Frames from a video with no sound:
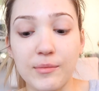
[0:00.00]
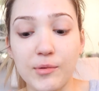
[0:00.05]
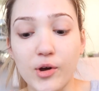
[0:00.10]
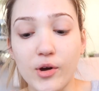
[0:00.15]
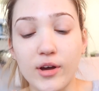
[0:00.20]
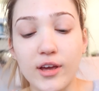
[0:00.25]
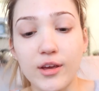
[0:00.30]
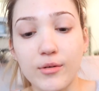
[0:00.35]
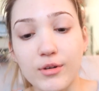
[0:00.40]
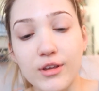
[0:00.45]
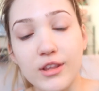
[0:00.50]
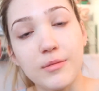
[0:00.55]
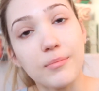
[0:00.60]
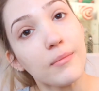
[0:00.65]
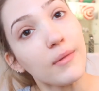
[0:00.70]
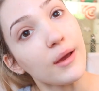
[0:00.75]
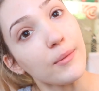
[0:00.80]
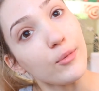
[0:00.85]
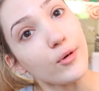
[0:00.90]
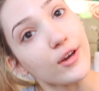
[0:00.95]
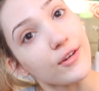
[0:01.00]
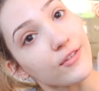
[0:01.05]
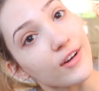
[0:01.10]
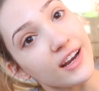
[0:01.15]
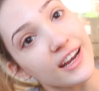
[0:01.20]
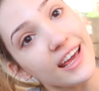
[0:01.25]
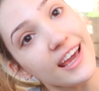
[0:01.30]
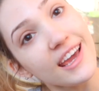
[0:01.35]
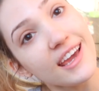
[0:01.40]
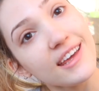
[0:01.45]
and I'm going with my
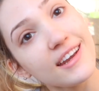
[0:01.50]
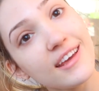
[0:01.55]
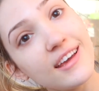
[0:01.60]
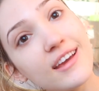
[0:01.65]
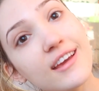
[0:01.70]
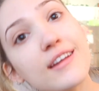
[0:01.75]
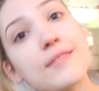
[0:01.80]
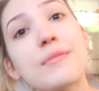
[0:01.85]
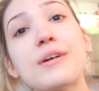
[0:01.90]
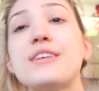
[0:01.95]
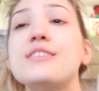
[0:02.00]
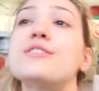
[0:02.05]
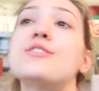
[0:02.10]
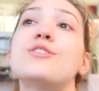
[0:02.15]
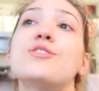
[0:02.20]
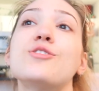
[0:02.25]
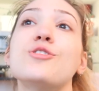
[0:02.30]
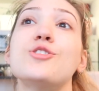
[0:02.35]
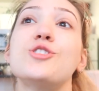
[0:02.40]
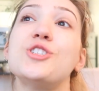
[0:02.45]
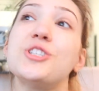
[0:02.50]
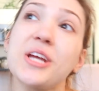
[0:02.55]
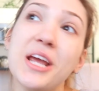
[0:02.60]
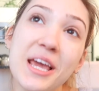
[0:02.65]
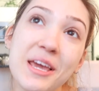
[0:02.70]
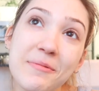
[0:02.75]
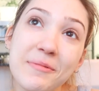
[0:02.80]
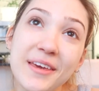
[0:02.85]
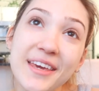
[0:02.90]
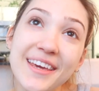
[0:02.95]
boyfriend Aiden, my sister
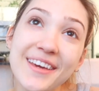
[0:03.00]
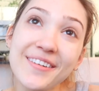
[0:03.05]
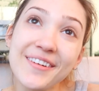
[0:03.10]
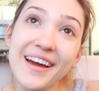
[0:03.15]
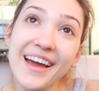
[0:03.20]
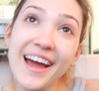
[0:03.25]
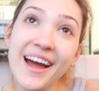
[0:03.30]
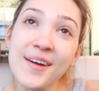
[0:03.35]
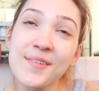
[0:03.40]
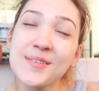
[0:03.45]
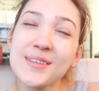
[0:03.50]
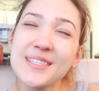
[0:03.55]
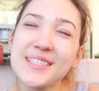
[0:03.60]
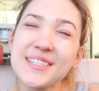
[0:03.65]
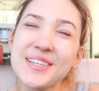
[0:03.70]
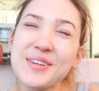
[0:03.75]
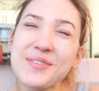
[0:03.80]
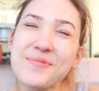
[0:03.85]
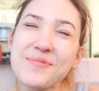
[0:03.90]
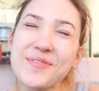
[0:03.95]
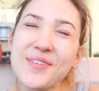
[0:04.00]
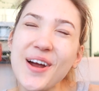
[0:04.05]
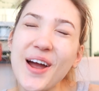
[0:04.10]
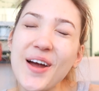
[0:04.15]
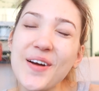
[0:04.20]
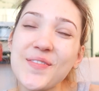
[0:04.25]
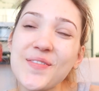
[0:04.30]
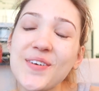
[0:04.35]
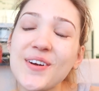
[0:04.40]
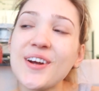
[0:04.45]
Jamie, who I haven't seen in
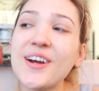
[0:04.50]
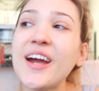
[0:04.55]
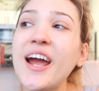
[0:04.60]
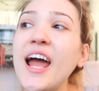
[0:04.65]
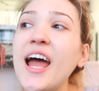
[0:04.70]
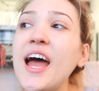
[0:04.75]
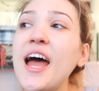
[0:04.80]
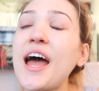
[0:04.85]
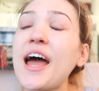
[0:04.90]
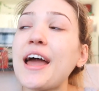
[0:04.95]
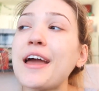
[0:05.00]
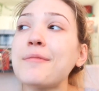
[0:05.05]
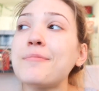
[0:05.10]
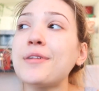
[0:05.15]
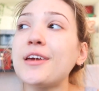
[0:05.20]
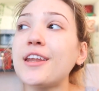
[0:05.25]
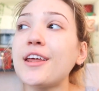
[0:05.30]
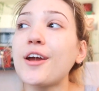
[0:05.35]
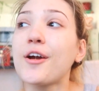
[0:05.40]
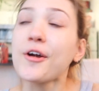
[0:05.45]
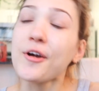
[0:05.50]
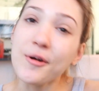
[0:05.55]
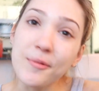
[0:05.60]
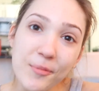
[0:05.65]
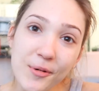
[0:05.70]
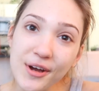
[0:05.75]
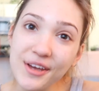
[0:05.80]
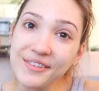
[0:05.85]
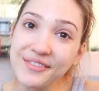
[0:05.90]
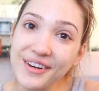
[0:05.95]
forever. I'm meeting her
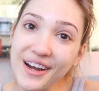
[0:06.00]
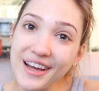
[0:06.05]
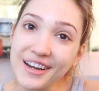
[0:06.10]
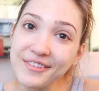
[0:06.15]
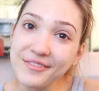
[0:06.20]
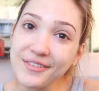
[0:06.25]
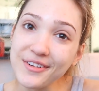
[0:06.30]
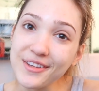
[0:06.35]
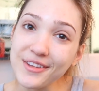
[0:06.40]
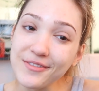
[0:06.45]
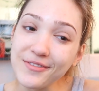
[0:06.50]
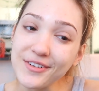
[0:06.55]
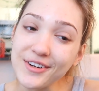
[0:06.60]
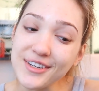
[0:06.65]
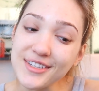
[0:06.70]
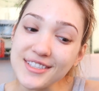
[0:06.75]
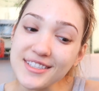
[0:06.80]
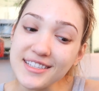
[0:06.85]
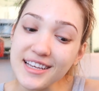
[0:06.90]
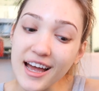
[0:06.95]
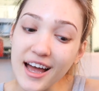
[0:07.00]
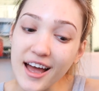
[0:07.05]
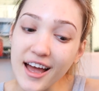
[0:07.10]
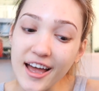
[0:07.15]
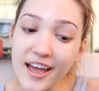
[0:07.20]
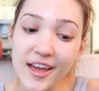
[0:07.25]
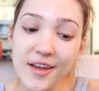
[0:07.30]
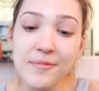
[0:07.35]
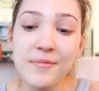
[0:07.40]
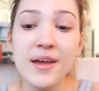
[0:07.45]
boyfriend for the first
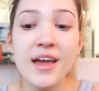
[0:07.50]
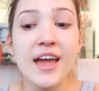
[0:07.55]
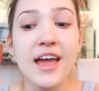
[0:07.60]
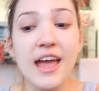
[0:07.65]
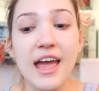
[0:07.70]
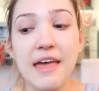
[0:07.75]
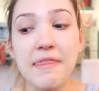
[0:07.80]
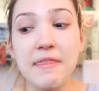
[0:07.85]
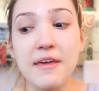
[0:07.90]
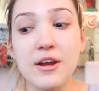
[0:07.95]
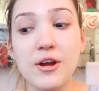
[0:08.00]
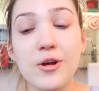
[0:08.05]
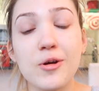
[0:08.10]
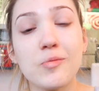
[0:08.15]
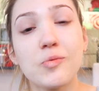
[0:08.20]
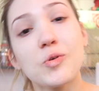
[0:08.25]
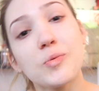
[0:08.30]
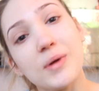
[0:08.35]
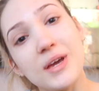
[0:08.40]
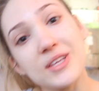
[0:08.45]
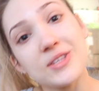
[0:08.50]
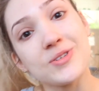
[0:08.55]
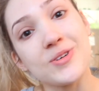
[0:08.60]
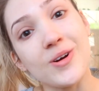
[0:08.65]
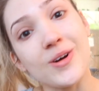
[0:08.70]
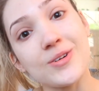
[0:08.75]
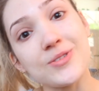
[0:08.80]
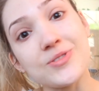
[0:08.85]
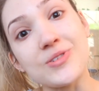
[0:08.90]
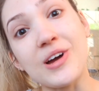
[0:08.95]
time and then her roommates
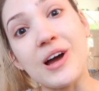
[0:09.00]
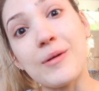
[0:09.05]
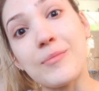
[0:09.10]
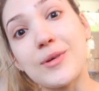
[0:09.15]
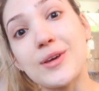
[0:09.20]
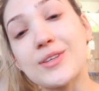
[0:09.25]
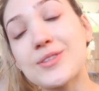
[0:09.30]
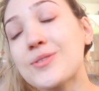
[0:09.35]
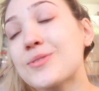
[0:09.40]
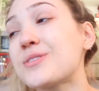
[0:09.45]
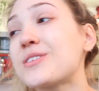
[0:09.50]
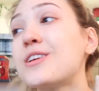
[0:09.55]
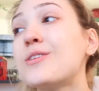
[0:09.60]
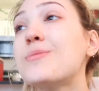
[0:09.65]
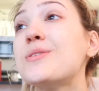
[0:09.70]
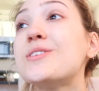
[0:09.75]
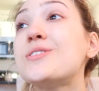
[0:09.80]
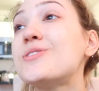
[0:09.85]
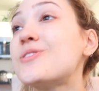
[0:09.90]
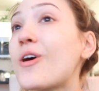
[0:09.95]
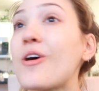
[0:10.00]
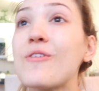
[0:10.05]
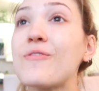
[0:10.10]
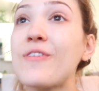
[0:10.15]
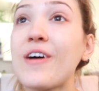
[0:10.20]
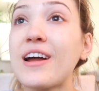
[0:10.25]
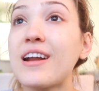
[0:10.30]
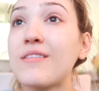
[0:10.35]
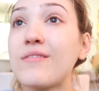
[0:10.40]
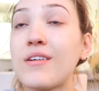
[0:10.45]
are also coming. So it's gonna be so
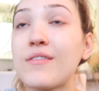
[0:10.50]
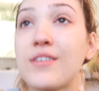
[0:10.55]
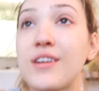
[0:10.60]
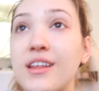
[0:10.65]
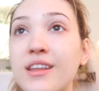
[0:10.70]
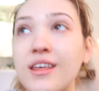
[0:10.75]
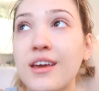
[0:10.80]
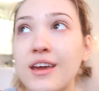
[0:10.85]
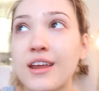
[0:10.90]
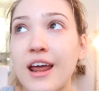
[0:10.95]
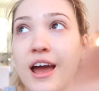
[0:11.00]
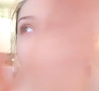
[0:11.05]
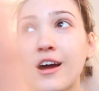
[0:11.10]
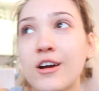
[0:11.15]
fun. I've never done like an